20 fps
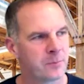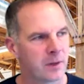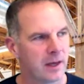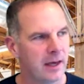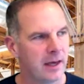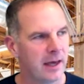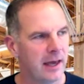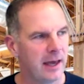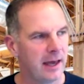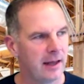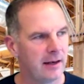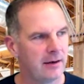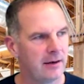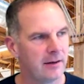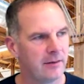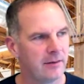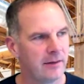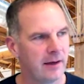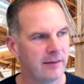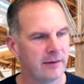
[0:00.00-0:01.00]
And
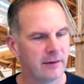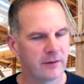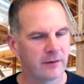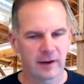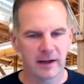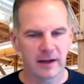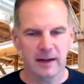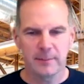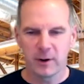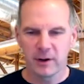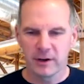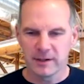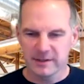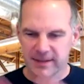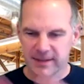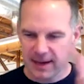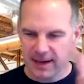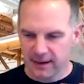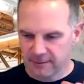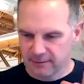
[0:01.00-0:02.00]
then the second part is
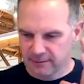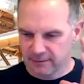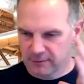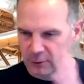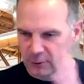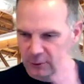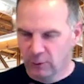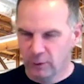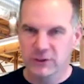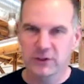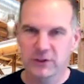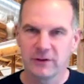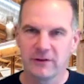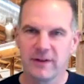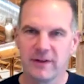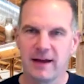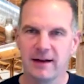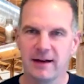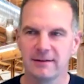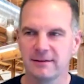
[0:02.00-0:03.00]
that culture,
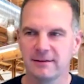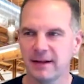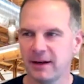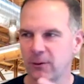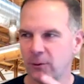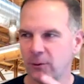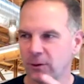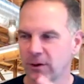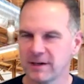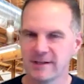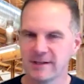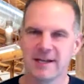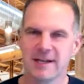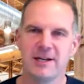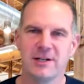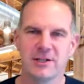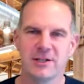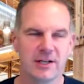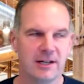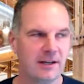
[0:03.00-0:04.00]
that
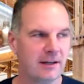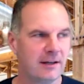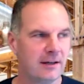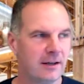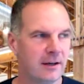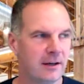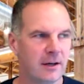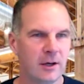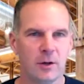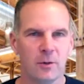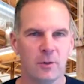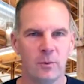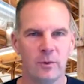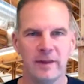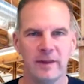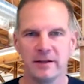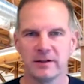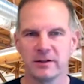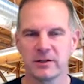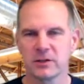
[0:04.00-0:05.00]
organization would
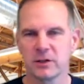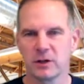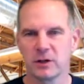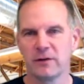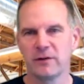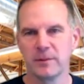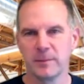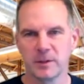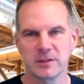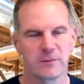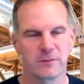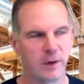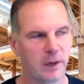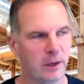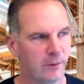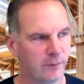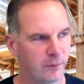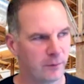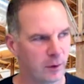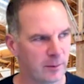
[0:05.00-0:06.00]
then serve the most
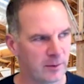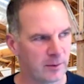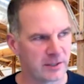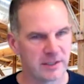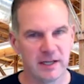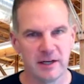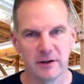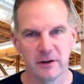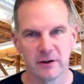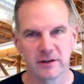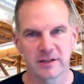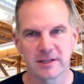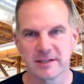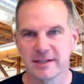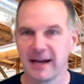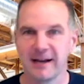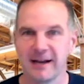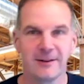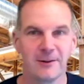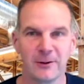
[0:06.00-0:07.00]
frail and vulnerable seniors. Because
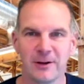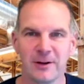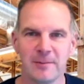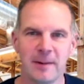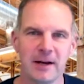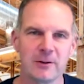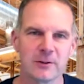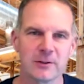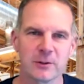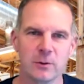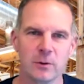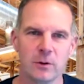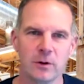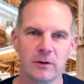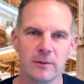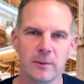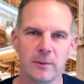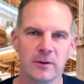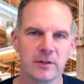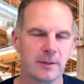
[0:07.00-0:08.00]
I had learned in medical school,
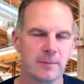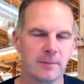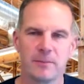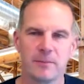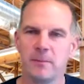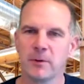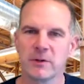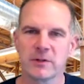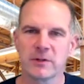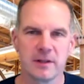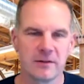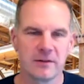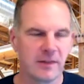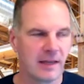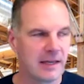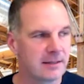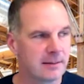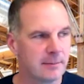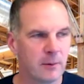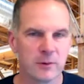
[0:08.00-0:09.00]
the
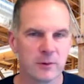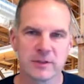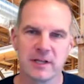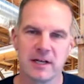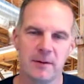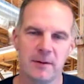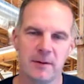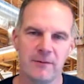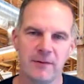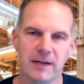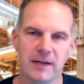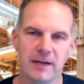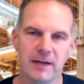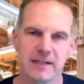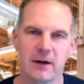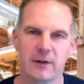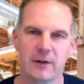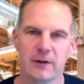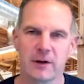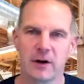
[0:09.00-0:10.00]
things that most need to be fixed in
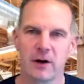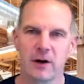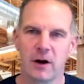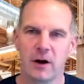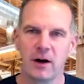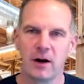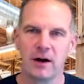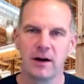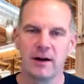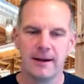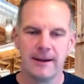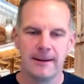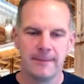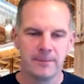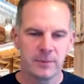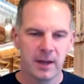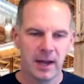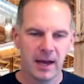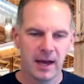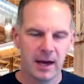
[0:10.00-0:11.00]
healthcare are
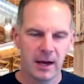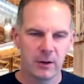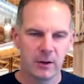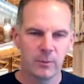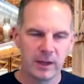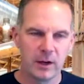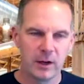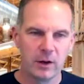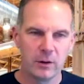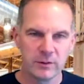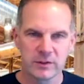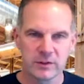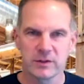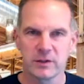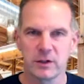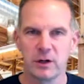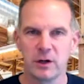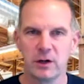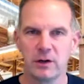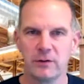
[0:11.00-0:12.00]
how do we go
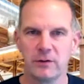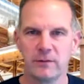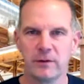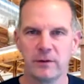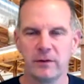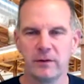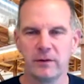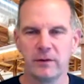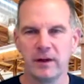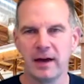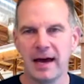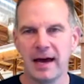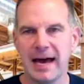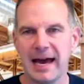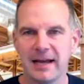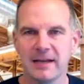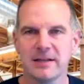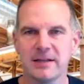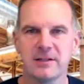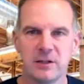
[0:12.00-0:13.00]
serve the highest